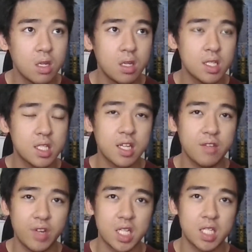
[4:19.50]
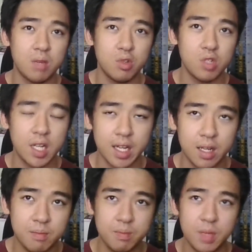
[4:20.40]
Let's think of examples like
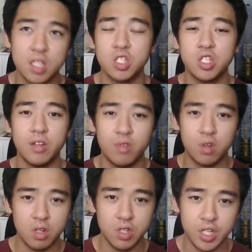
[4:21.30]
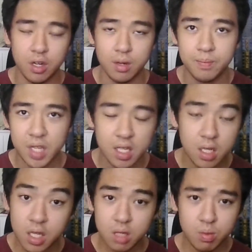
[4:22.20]
SSJ4 Gogeta.
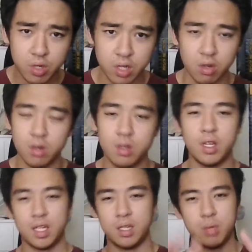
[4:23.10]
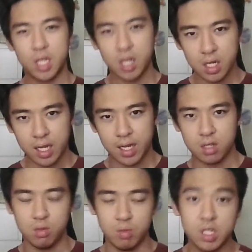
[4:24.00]
He's pretty good, except he can't tank
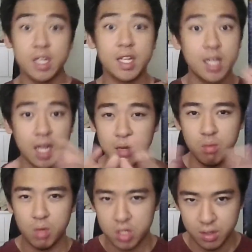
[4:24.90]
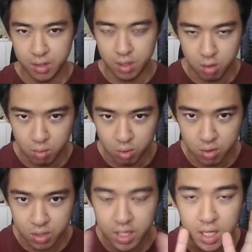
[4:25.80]
supers. He can tank most of the
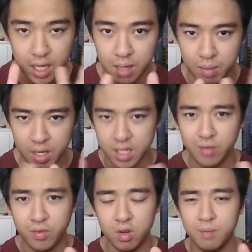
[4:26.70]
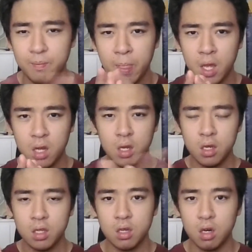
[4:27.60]
normals in the game, except for
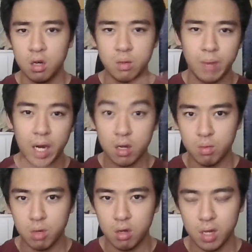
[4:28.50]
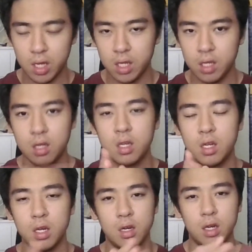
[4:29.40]
the odd Bio Broly,
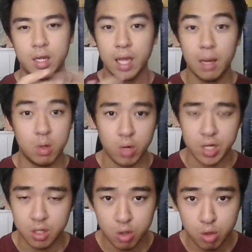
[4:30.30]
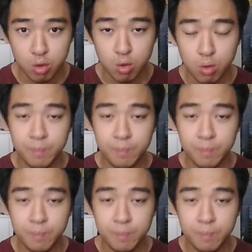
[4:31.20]
Gamma 1 and 2.